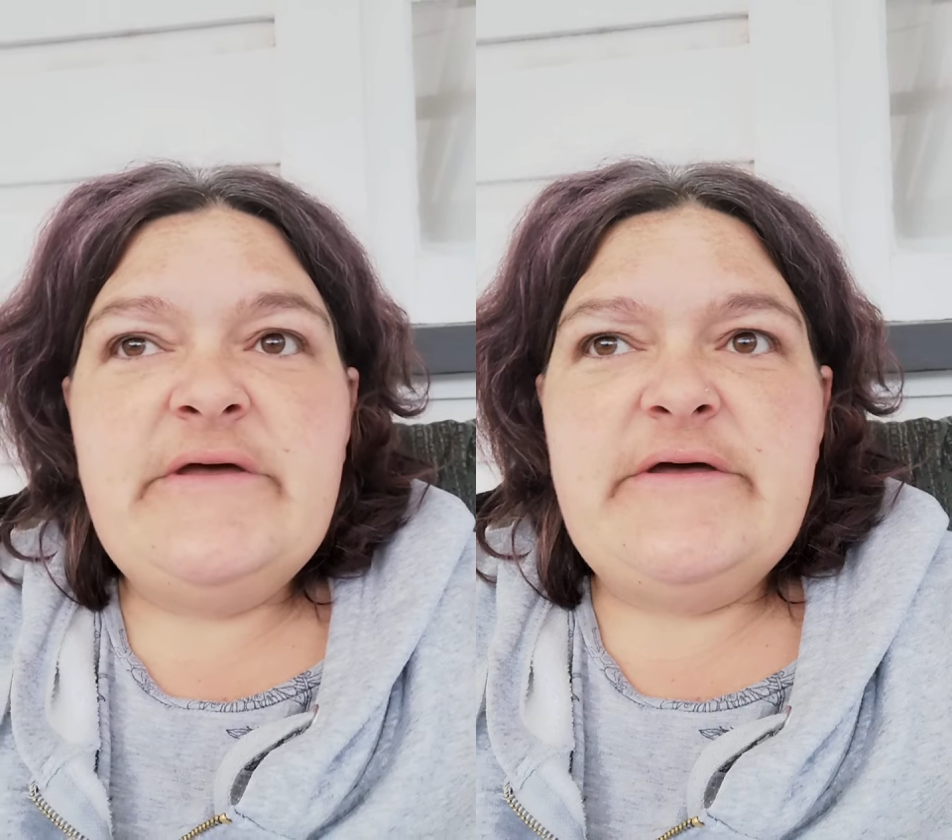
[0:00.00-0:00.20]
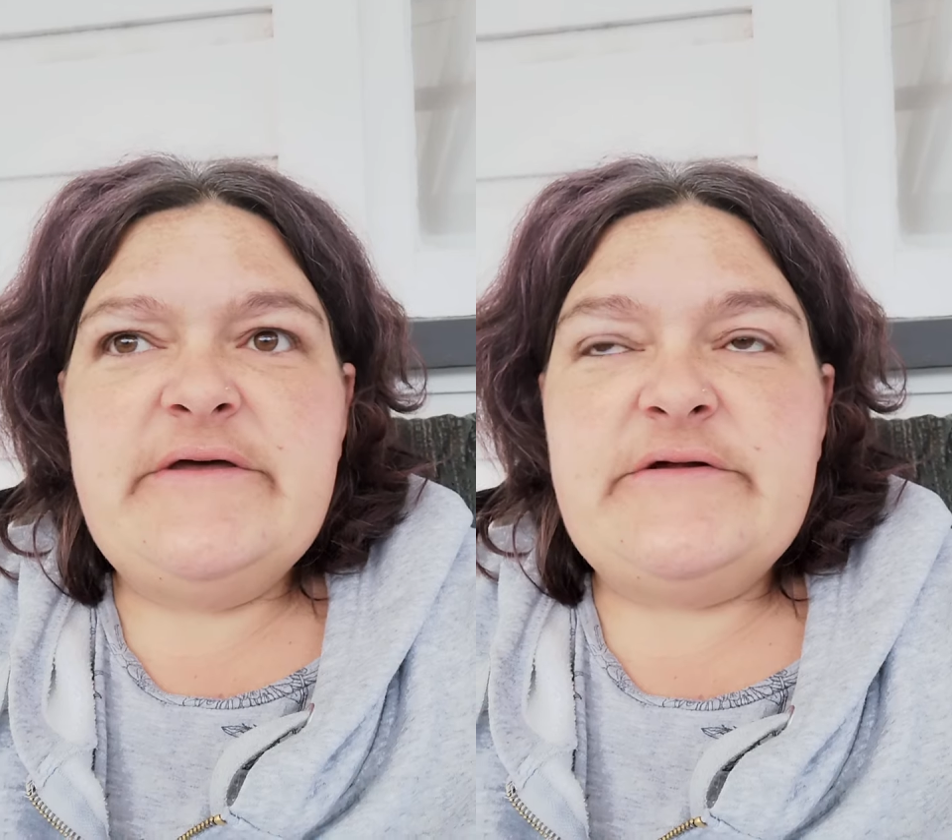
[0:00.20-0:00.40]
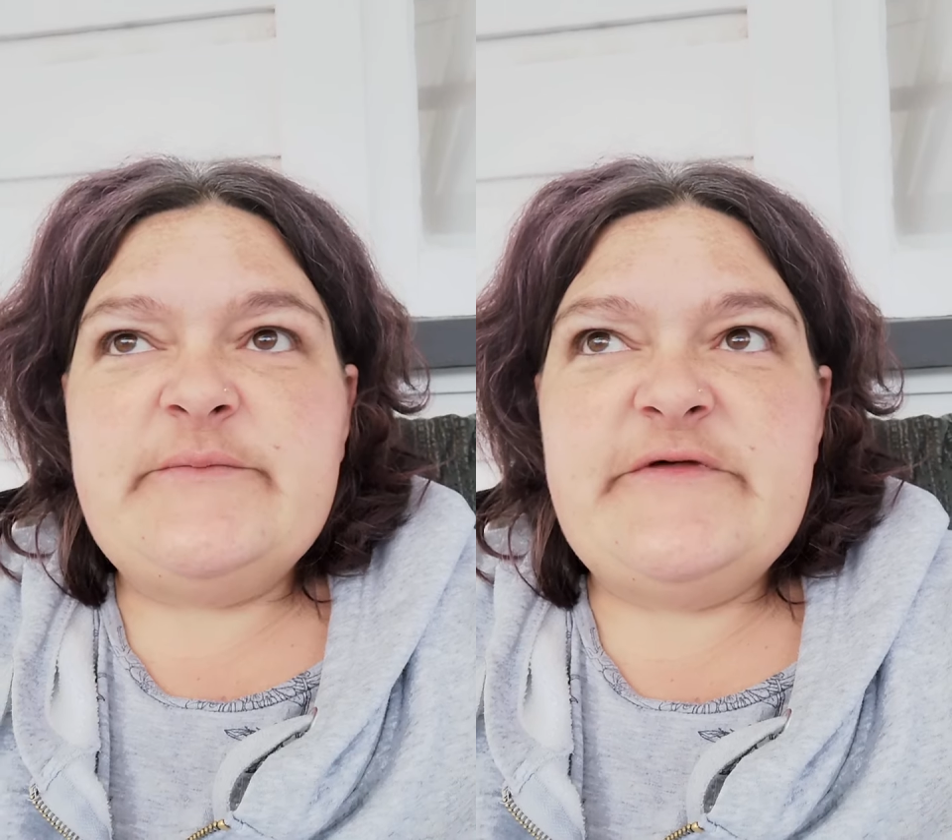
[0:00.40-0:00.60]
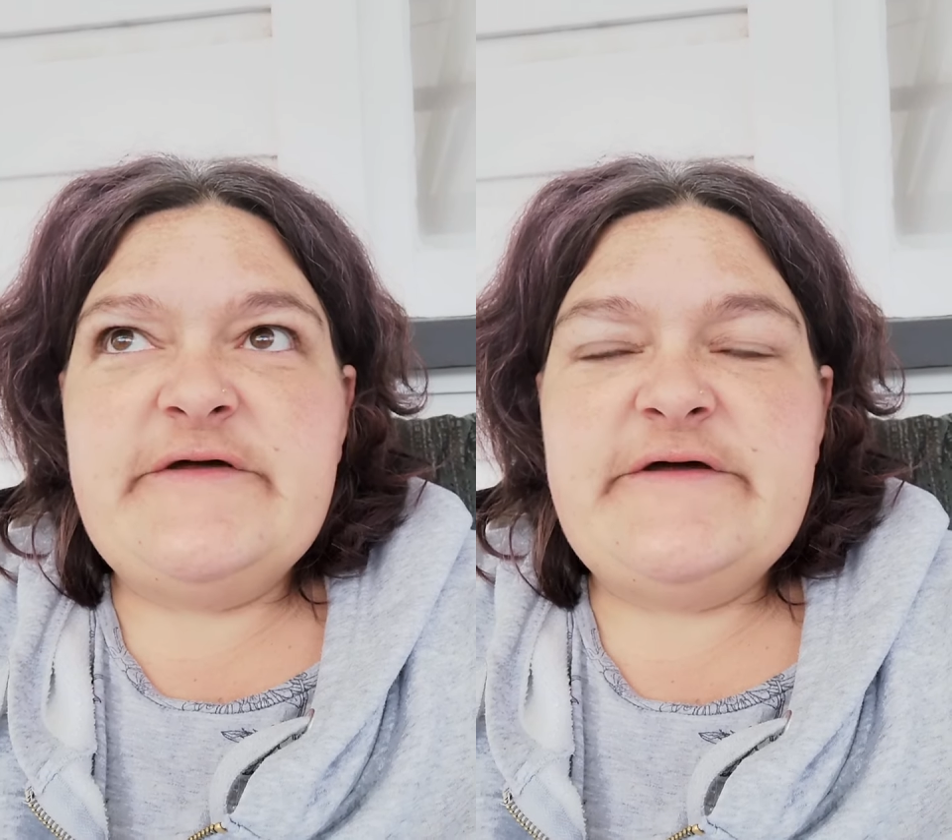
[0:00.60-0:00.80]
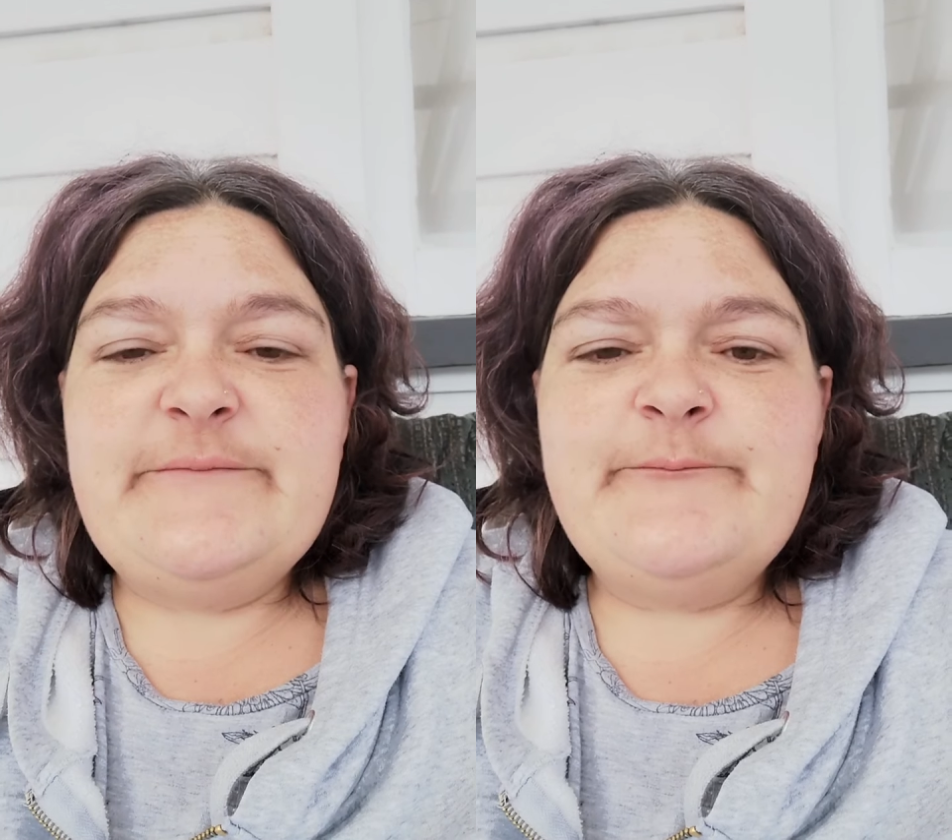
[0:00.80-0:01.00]
and I'm
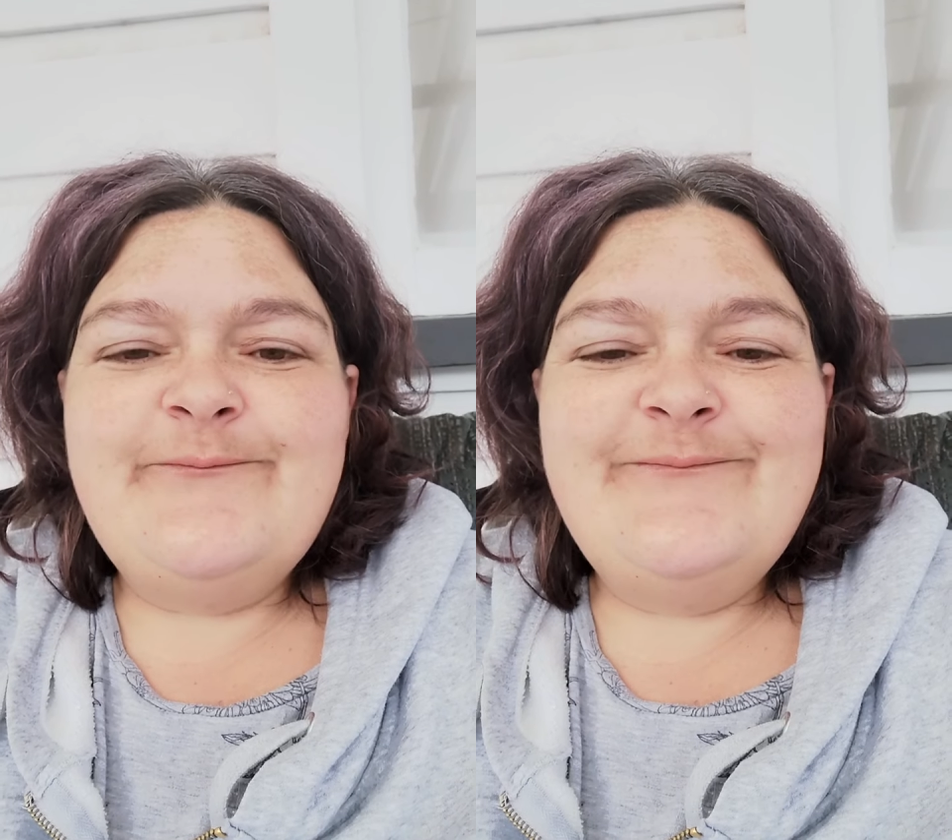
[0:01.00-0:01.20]
thinking,